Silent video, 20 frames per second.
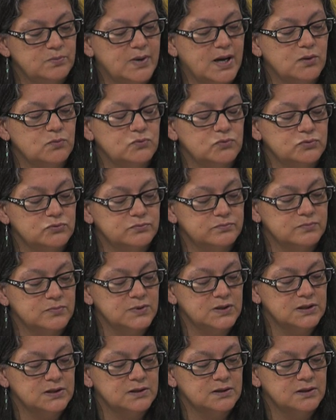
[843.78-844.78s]
my
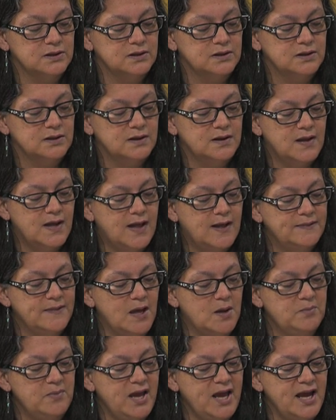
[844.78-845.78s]
womb.
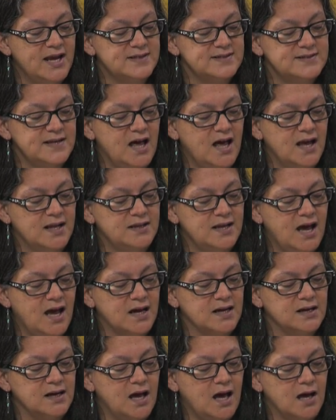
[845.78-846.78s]
Name sa
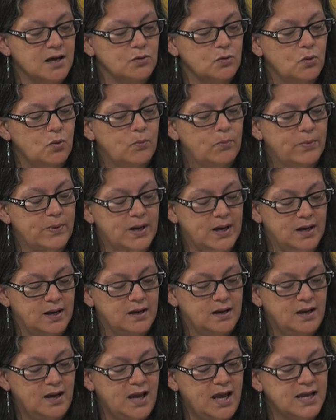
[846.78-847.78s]
na kakopa,
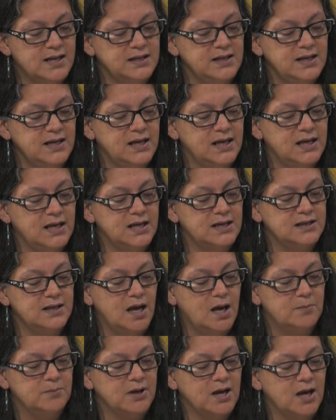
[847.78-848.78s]
eni
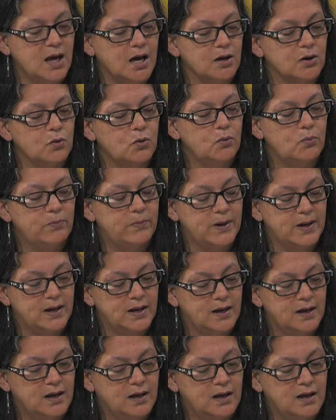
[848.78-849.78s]
inam kakopa.
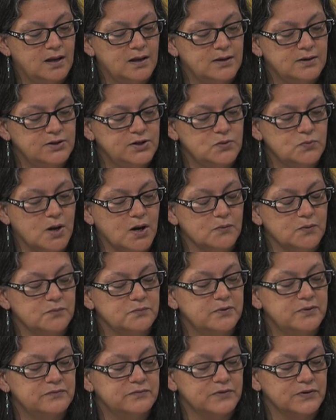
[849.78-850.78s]
You are a
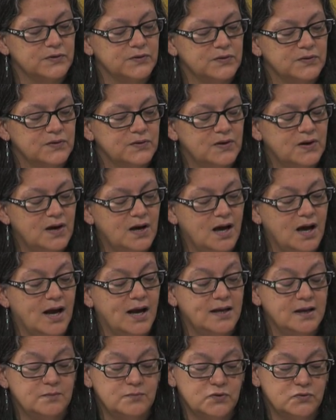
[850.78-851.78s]
river,
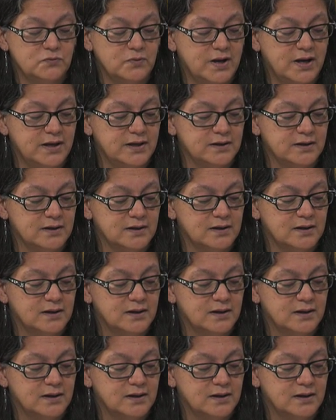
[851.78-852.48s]
I am the rain.